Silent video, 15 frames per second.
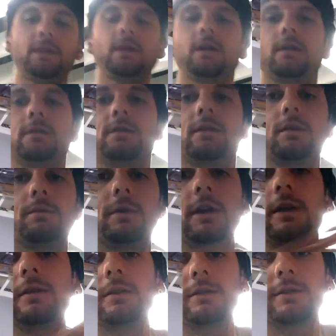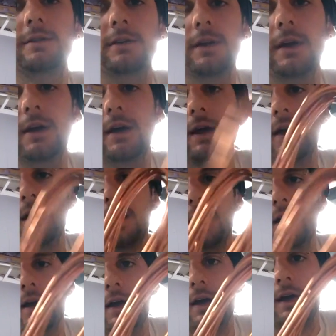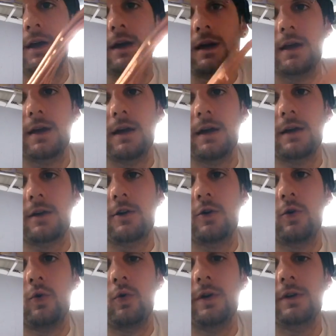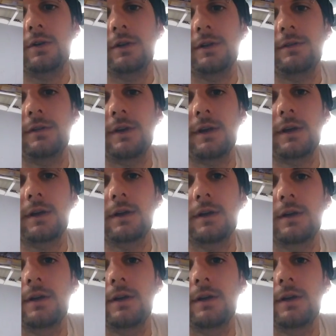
And it's going to make this kind of coily thing.